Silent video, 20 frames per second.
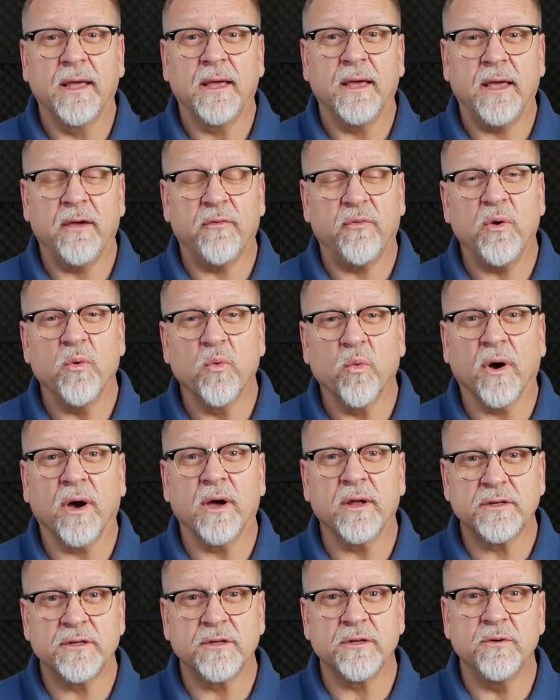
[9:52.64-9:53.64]
if we
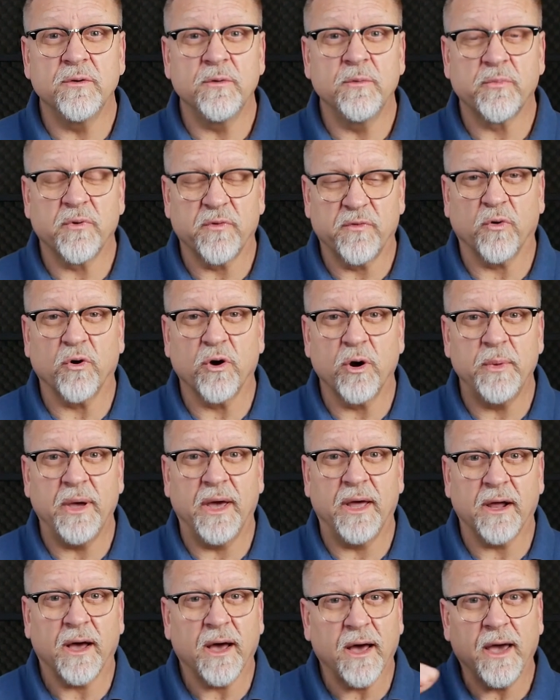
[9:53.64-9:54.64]
want to perform
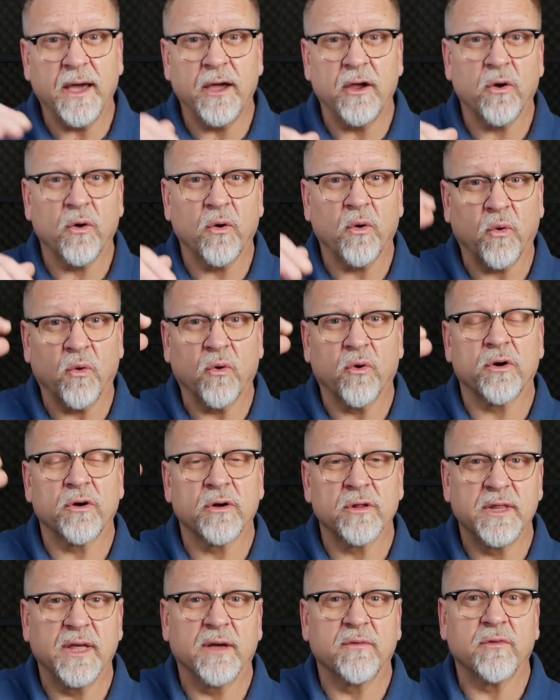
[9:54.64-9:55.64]
at a higher order
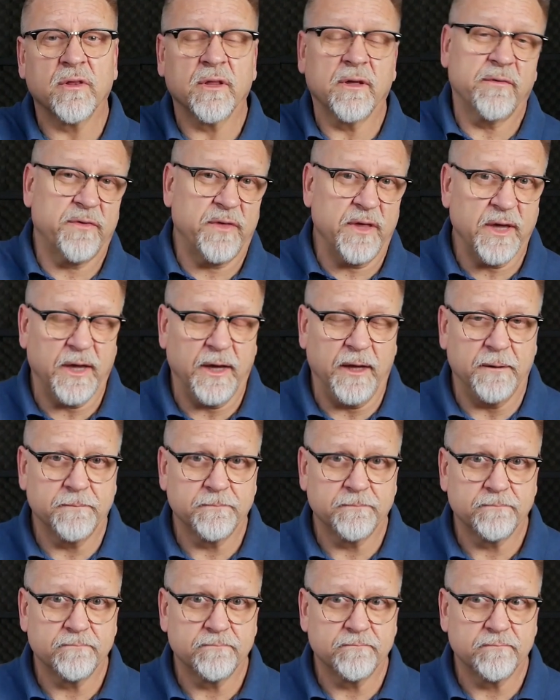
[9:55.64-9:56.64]
level of thinking.
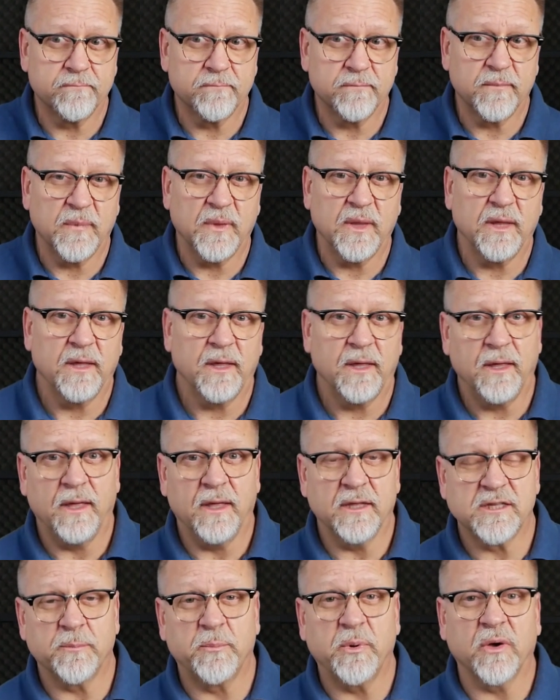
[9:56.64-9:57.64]

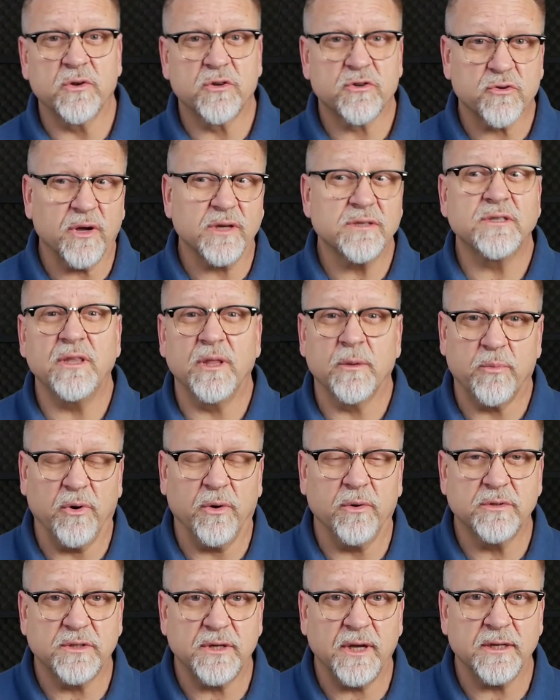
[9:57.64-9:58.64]
It's about trusting the
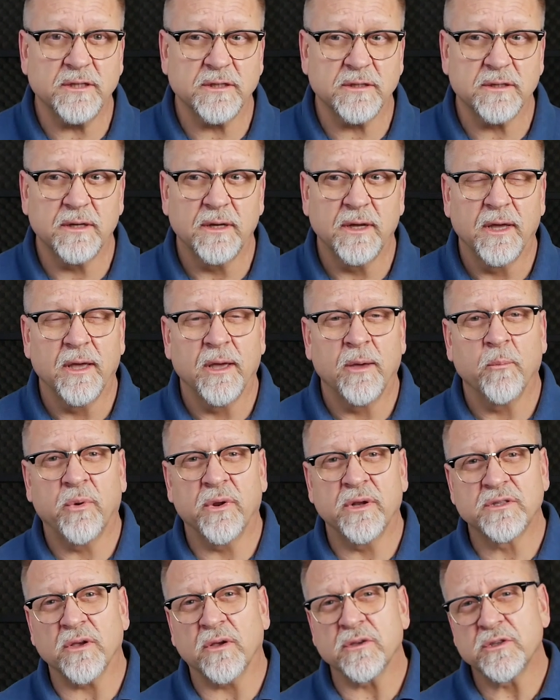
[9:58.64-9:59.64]
process, but
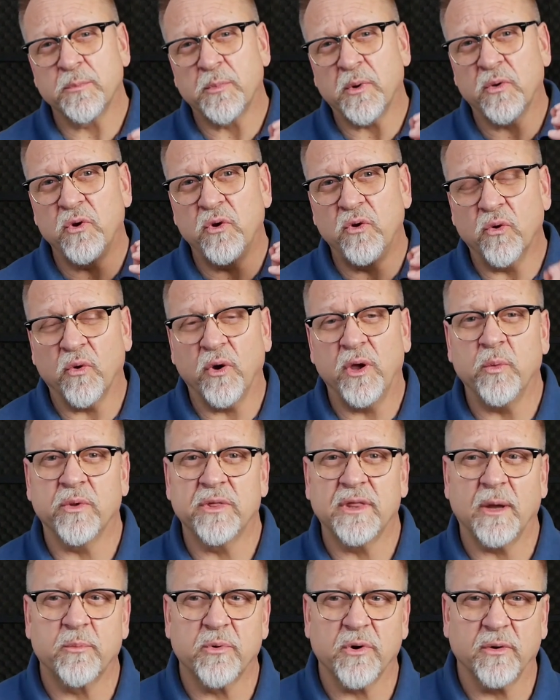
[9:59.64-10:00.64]
it's also about knowing what
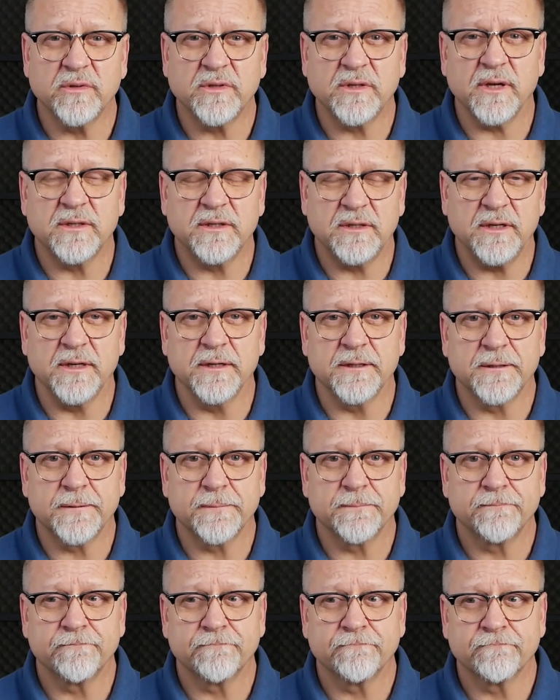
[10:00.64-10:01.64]
that process is.
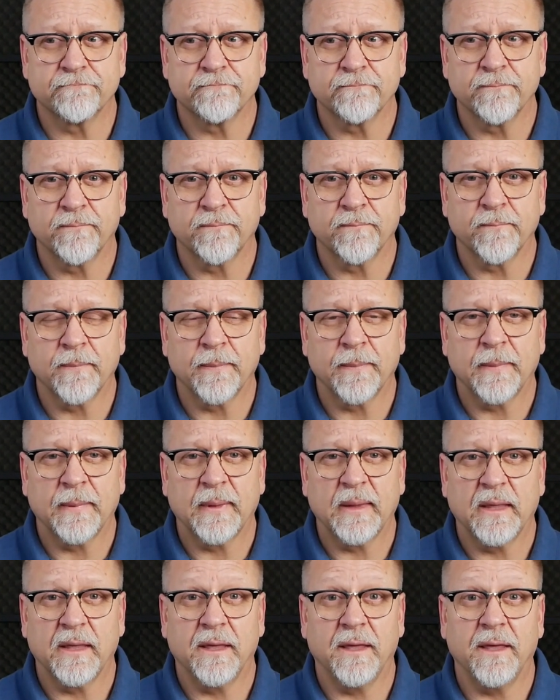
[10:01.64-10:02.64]

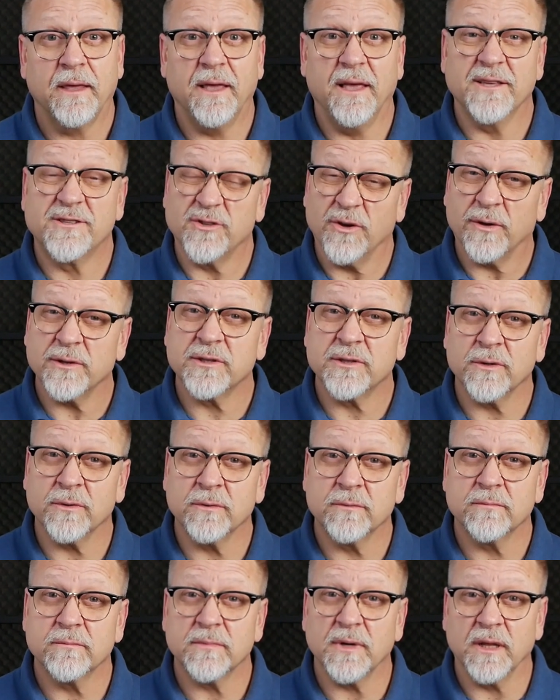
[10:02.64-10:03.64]
It's
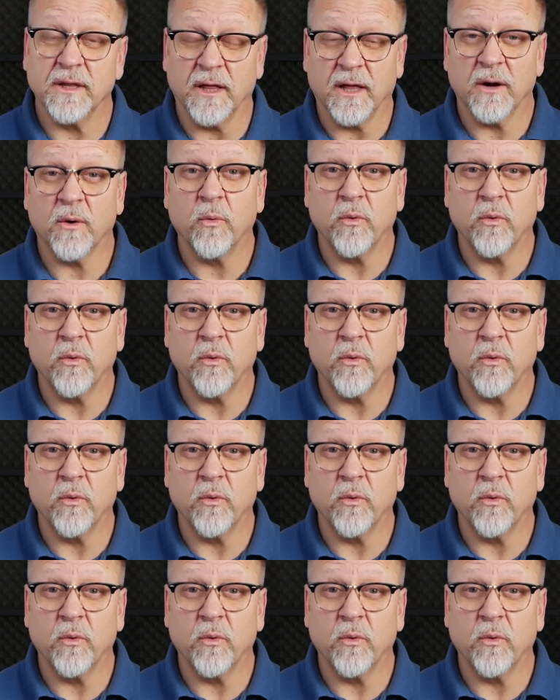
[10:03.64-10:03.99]
also a lot of